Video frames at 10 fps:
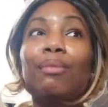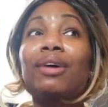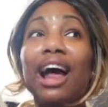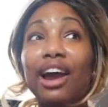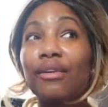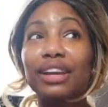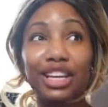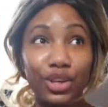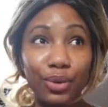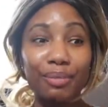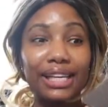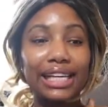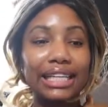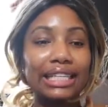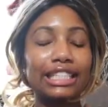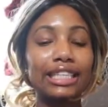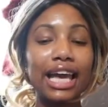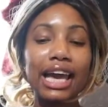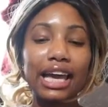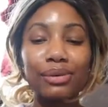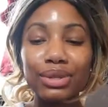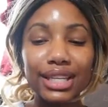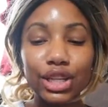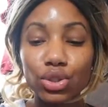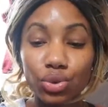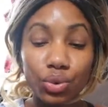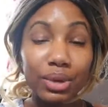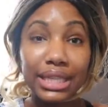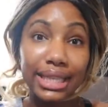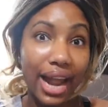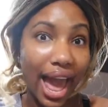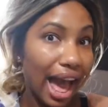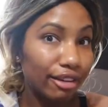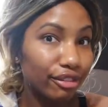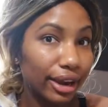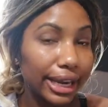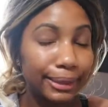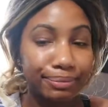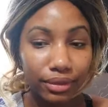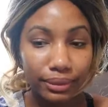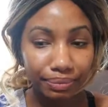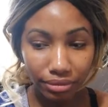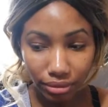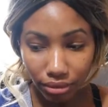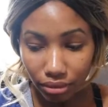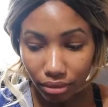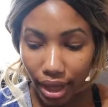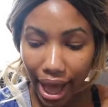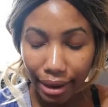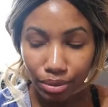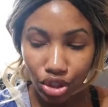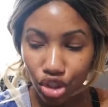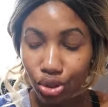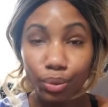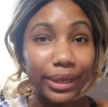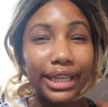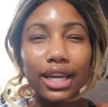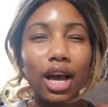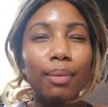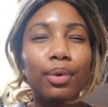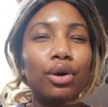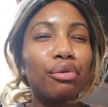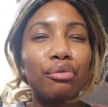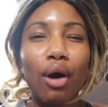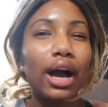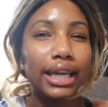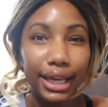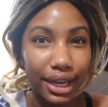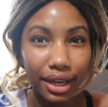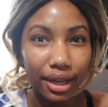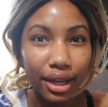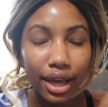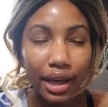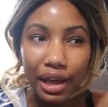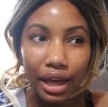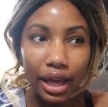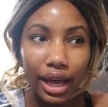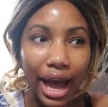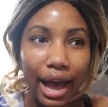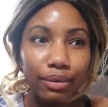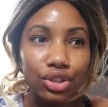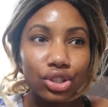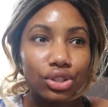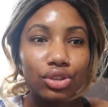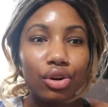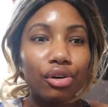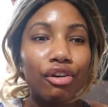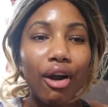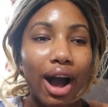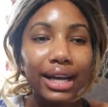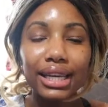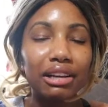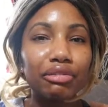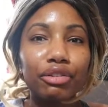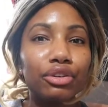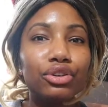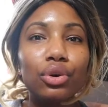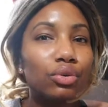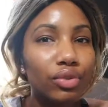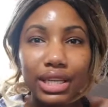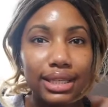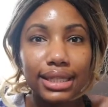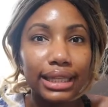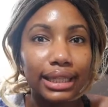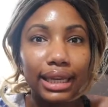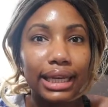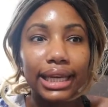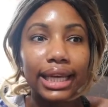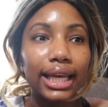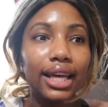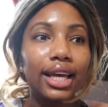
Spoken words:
but I already knew because it was like 2 weeks and a half, right? I was just waking up crying. I was just crying for no reason. Like,